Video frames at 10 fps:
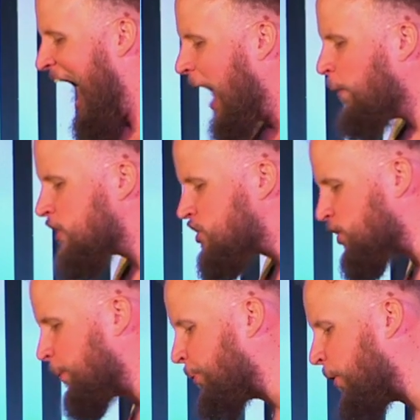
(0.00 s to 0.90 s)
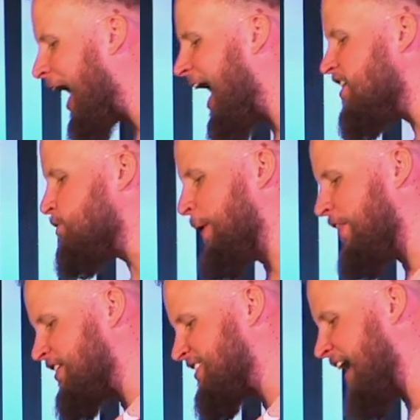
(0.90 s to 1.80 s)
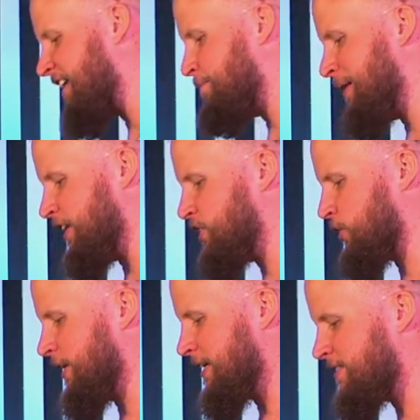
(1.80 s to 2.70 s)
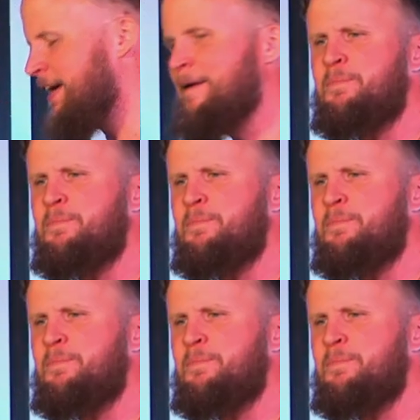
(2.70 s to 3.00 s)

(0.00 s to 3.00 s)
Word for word: I was surprised by the sight of many trees.